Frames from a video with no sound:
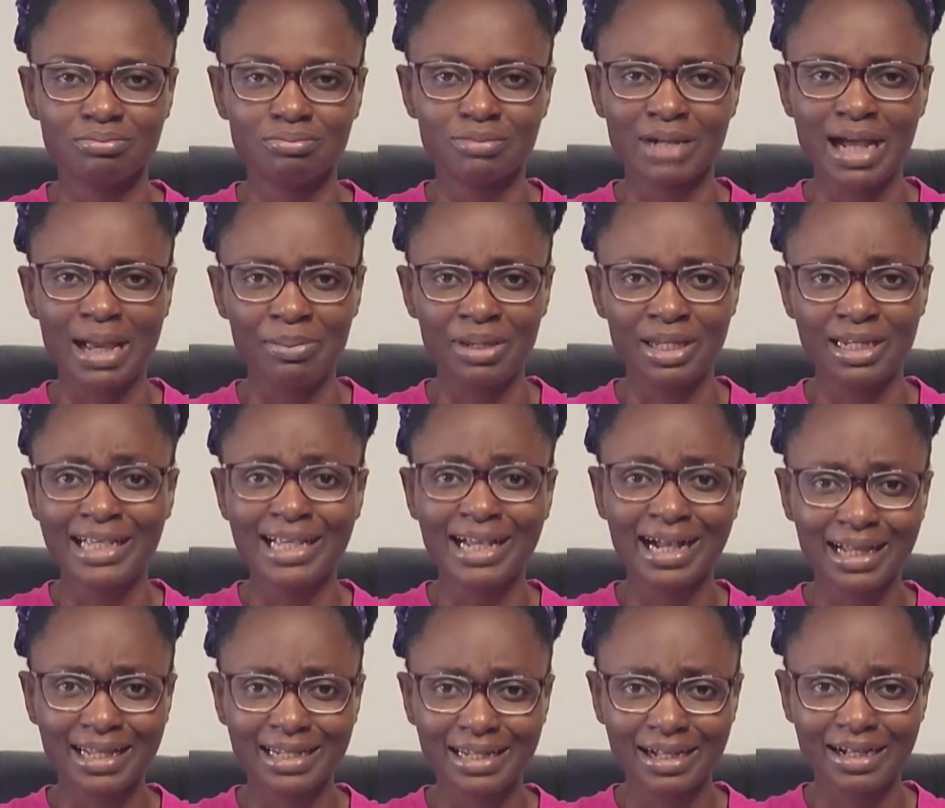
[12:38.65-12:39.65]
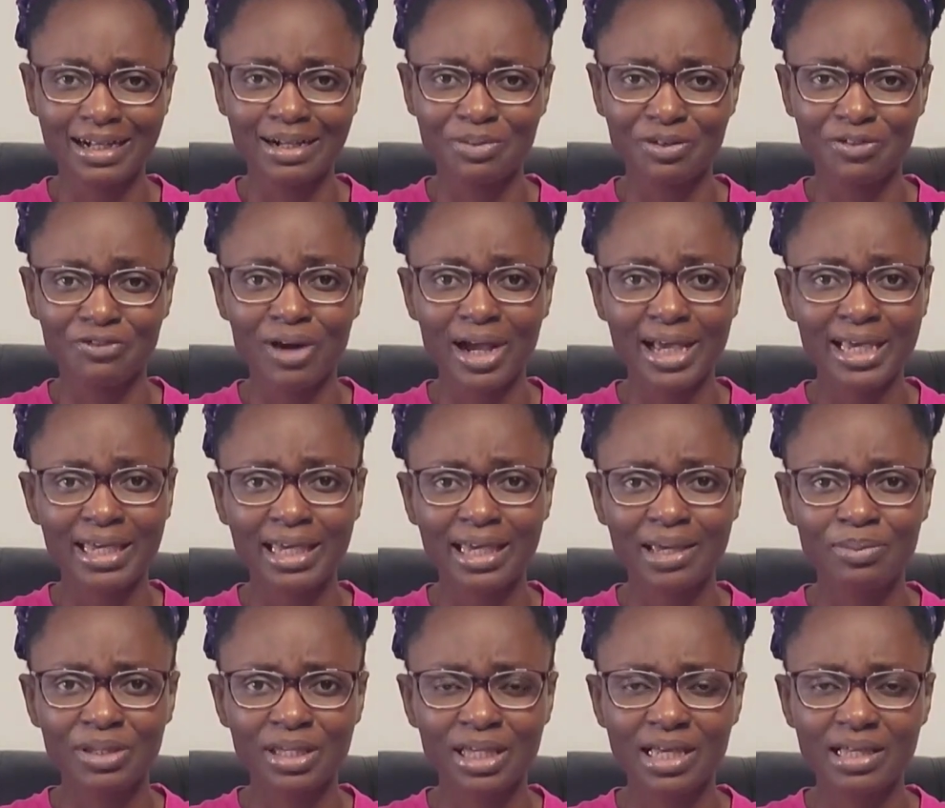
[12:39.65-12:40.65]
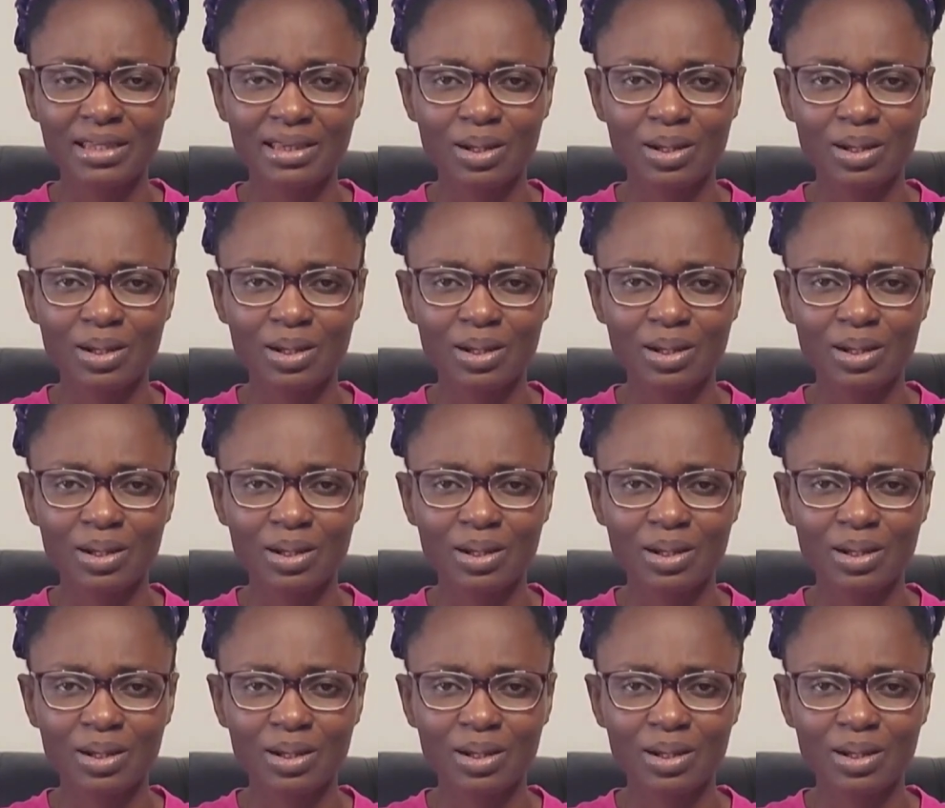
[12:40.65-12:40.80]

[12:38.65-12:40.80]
I mean, Ghana, before I came here,